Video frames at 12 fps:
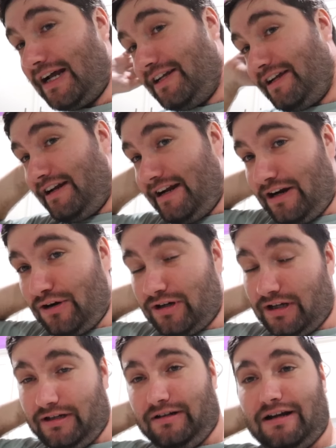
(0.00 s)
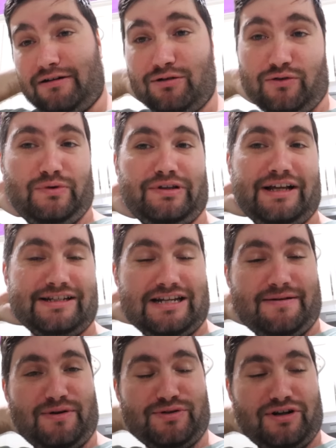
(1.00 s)
I did get a haircut. I don't know when the last
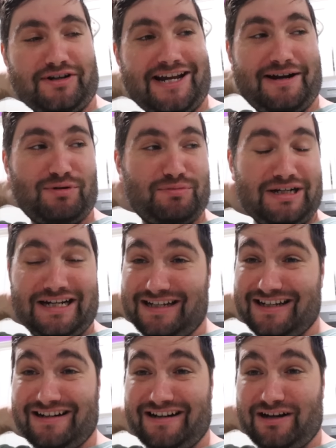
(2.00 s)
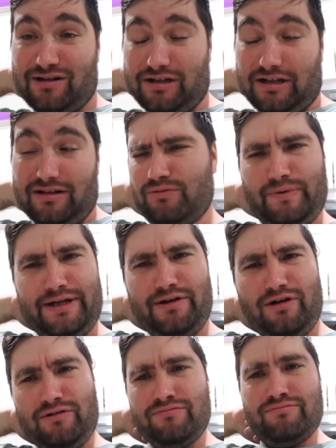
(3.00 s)
time I was on camera, but I did get a haircut a week
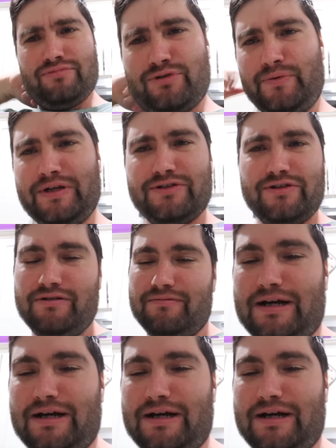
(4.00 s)
ago two weeks ago.